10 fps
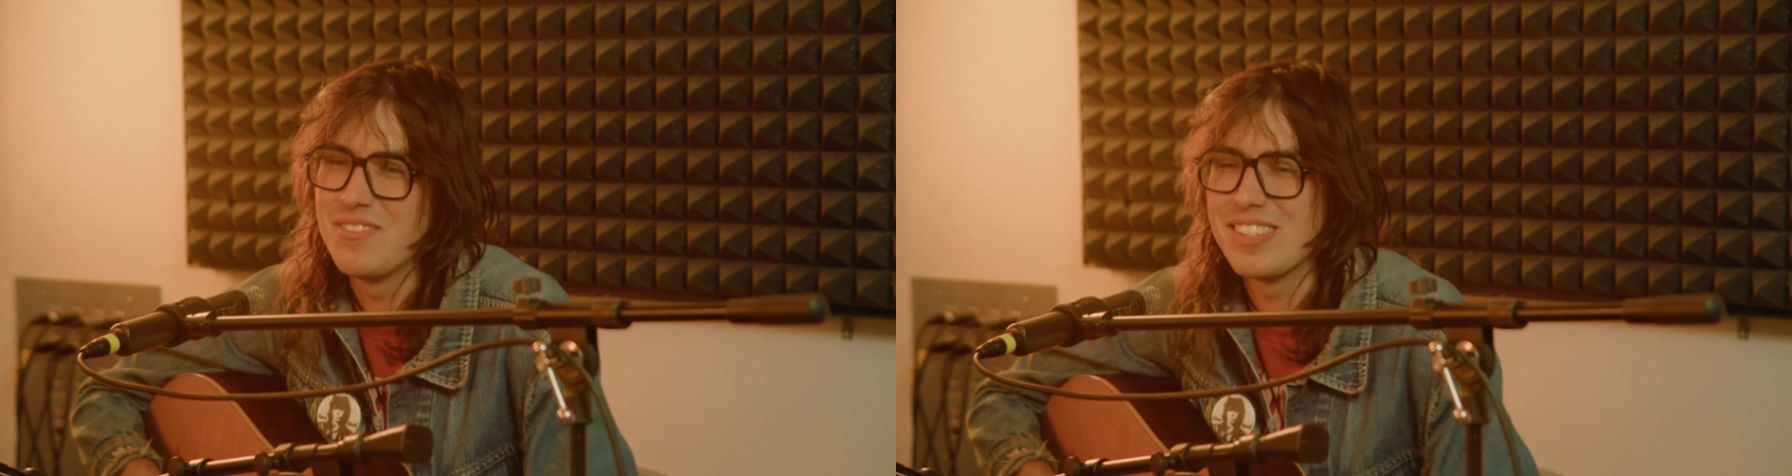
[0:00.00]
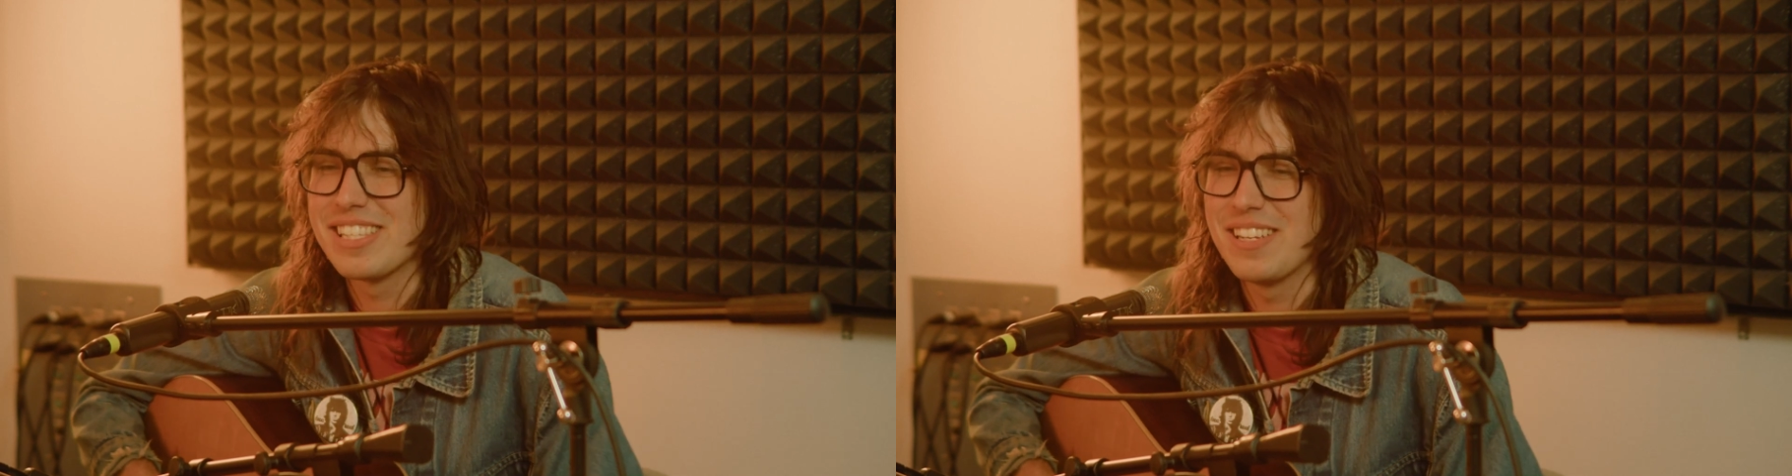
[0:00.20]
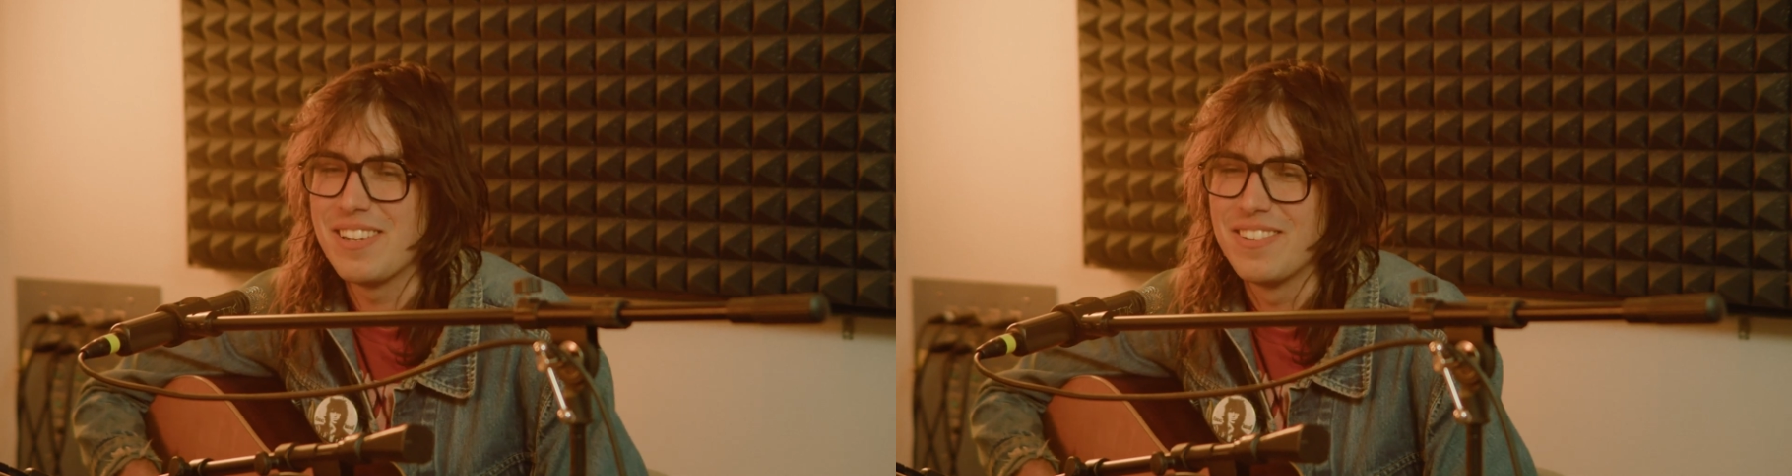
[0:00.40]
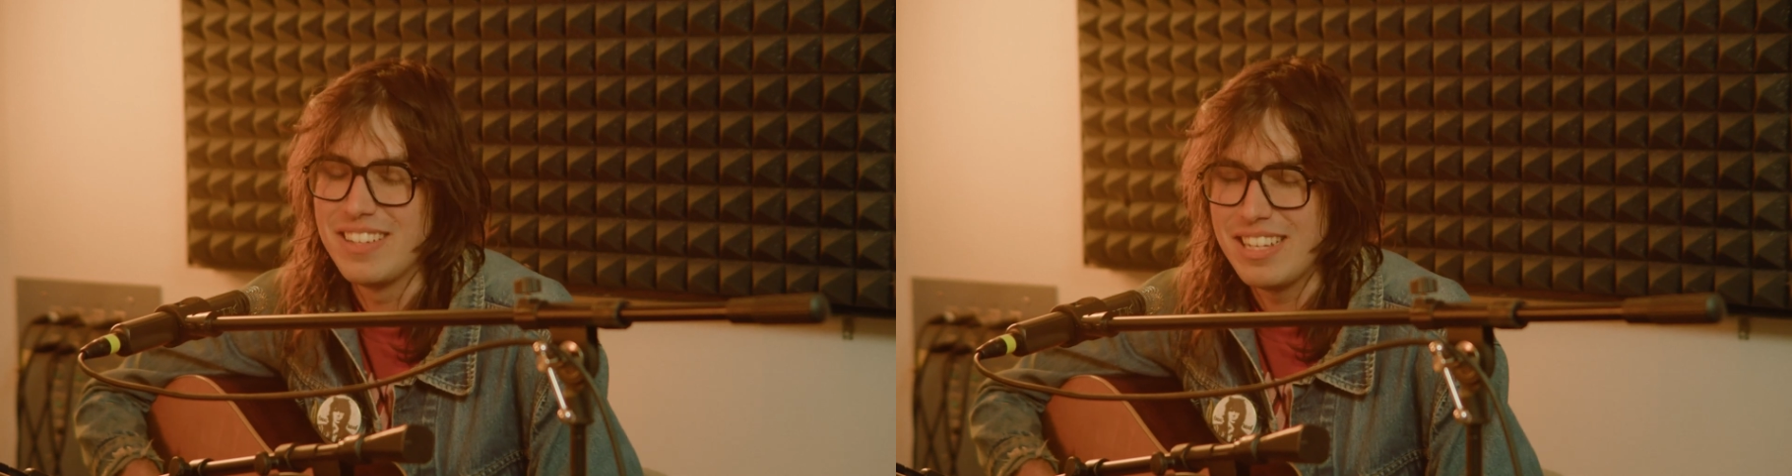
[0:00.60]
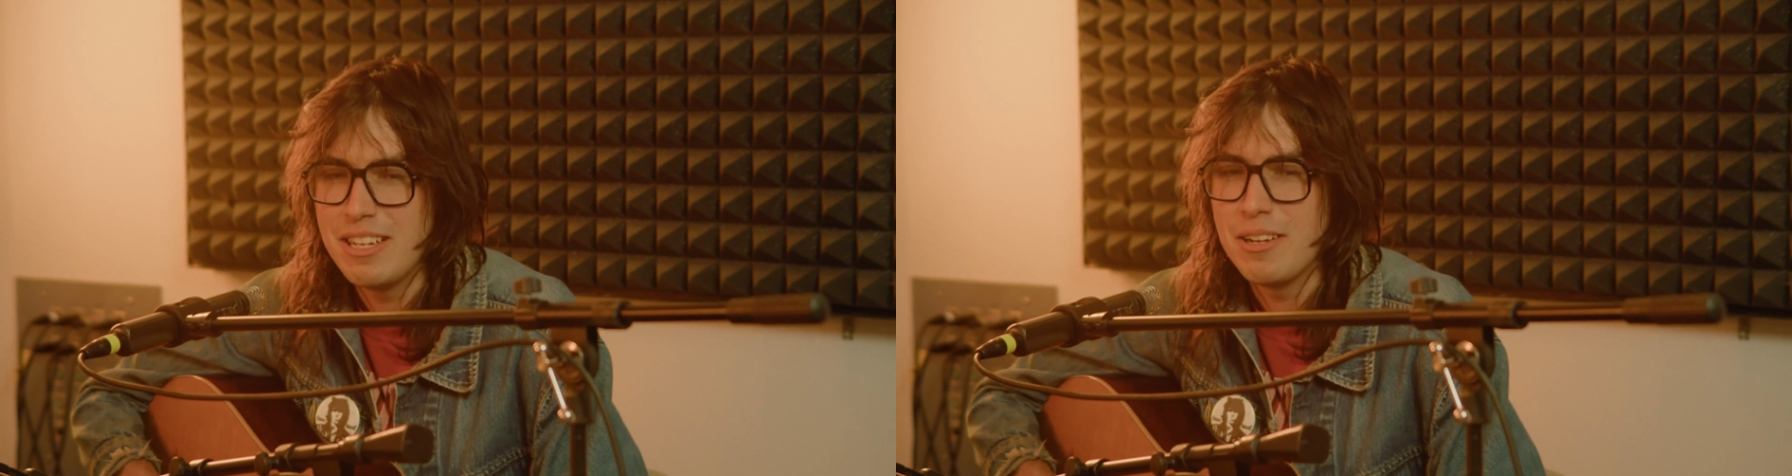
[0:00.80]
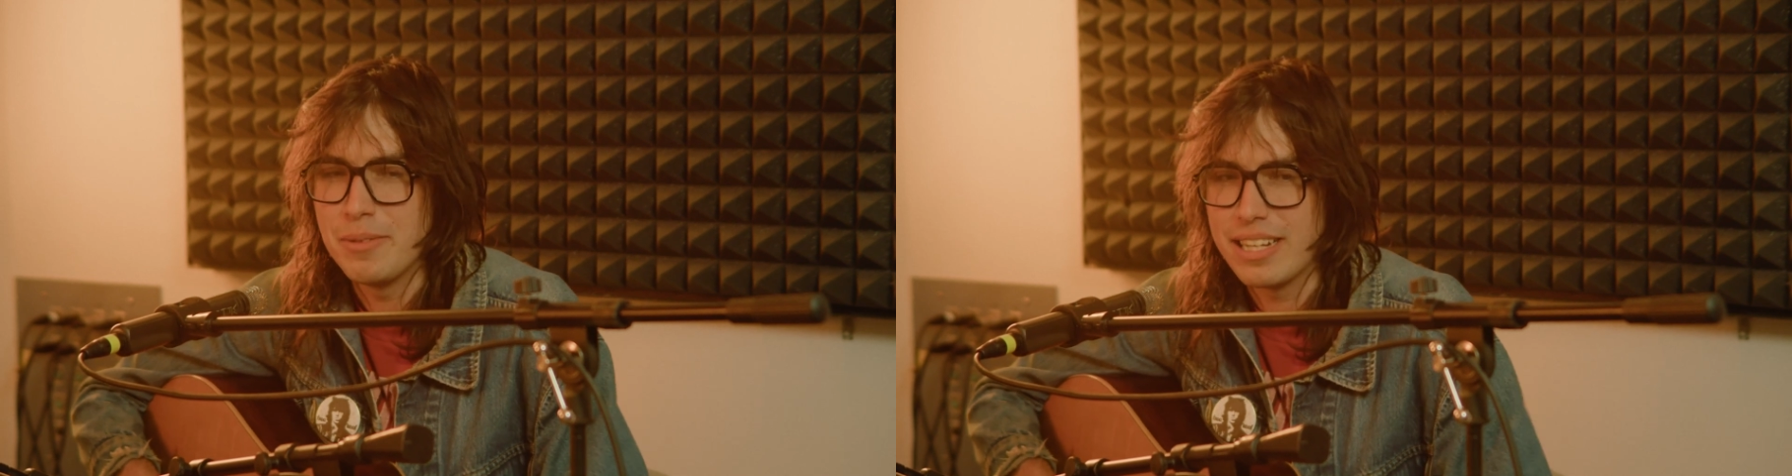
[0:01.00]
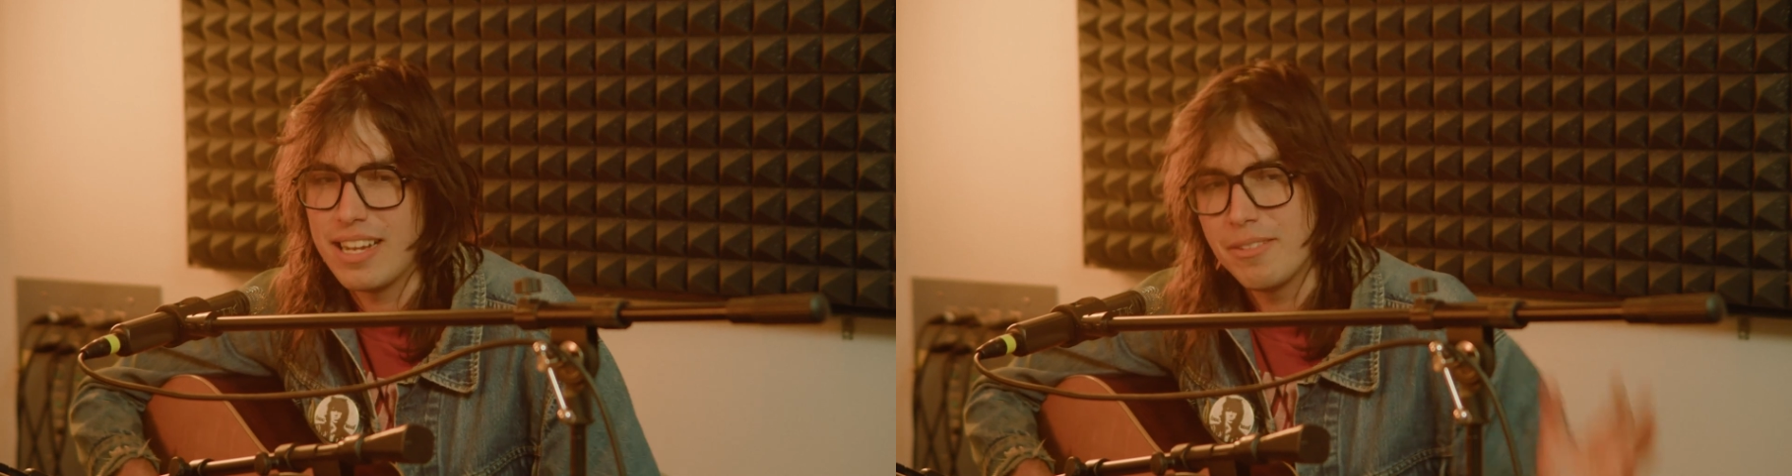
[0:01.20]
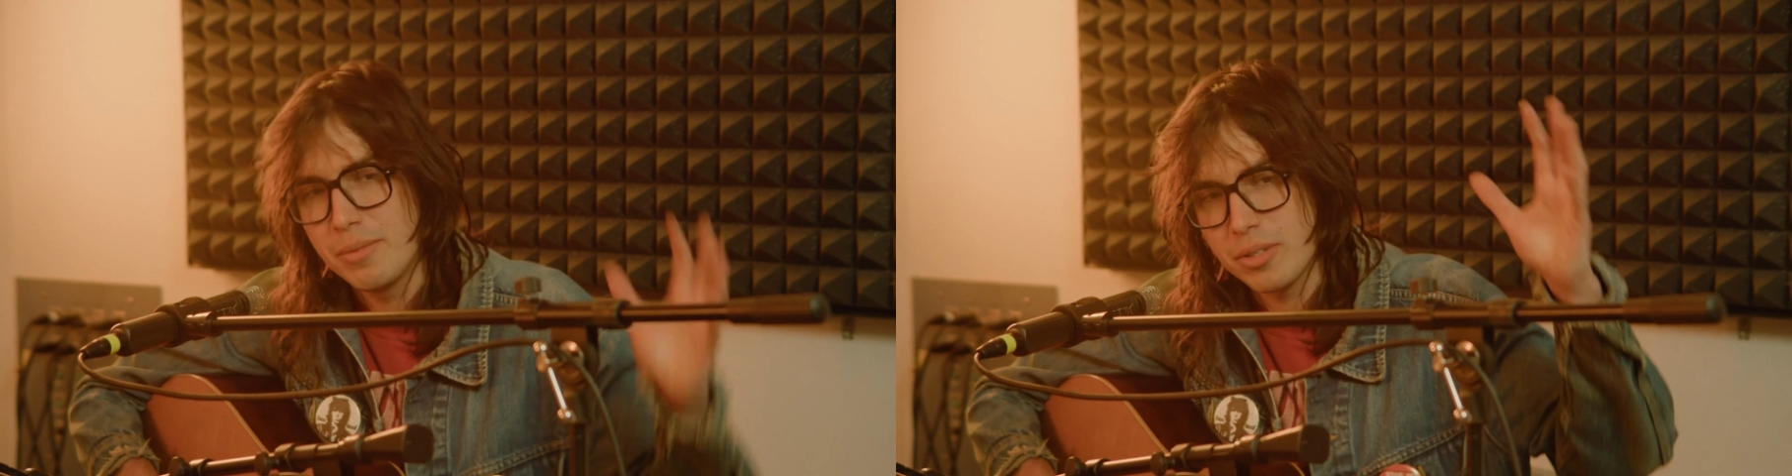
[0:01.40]
So we
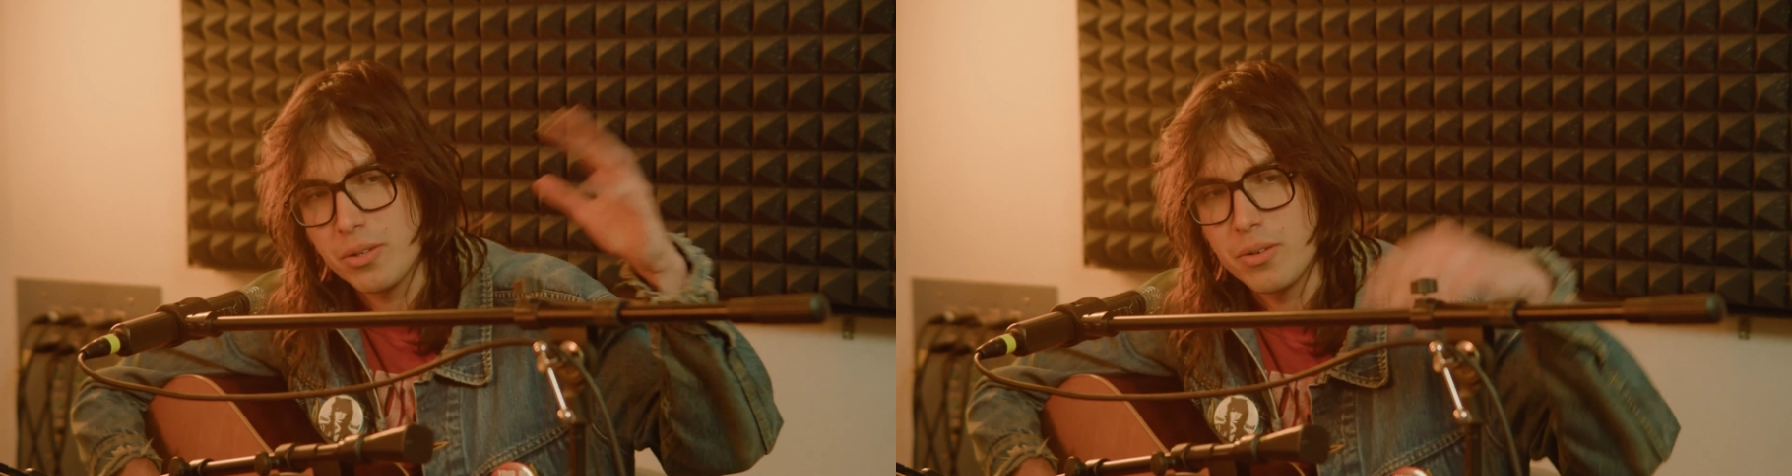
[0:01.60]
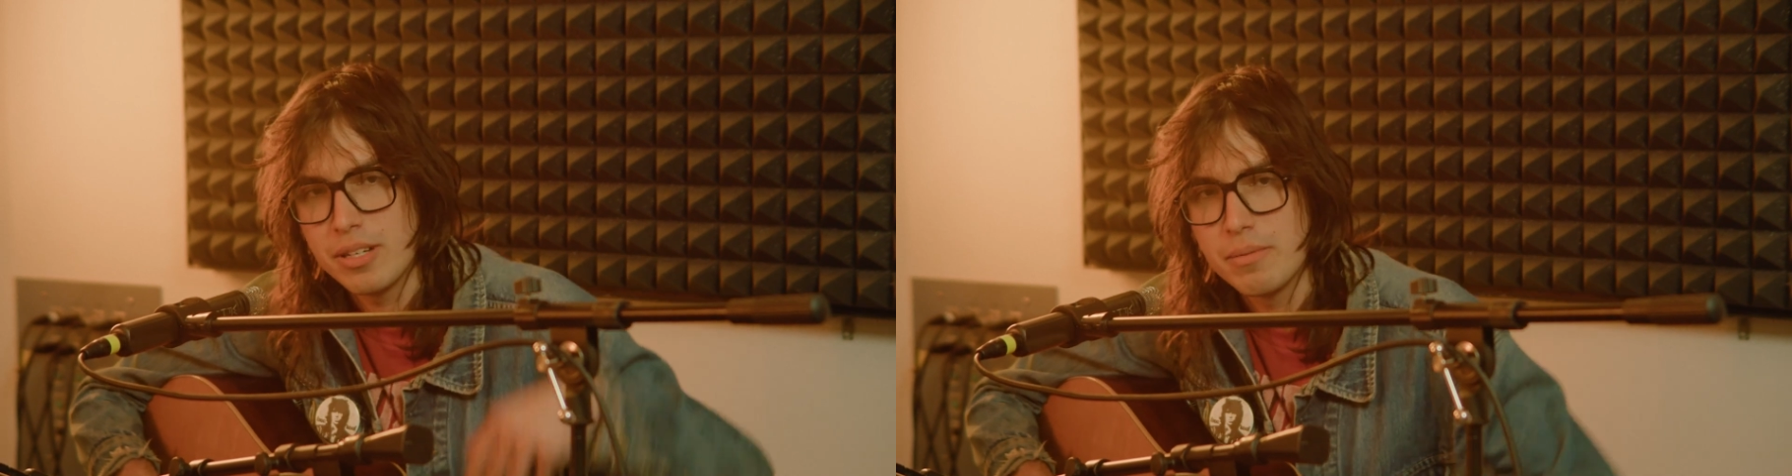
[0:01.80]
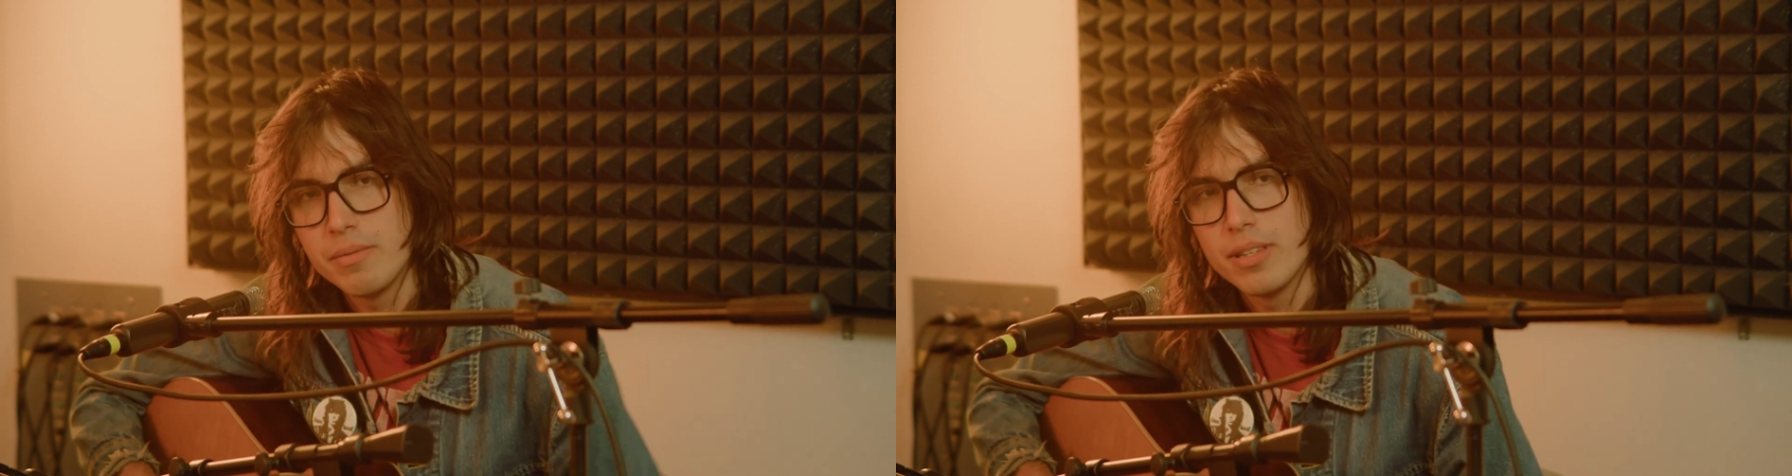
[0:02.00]
recorded a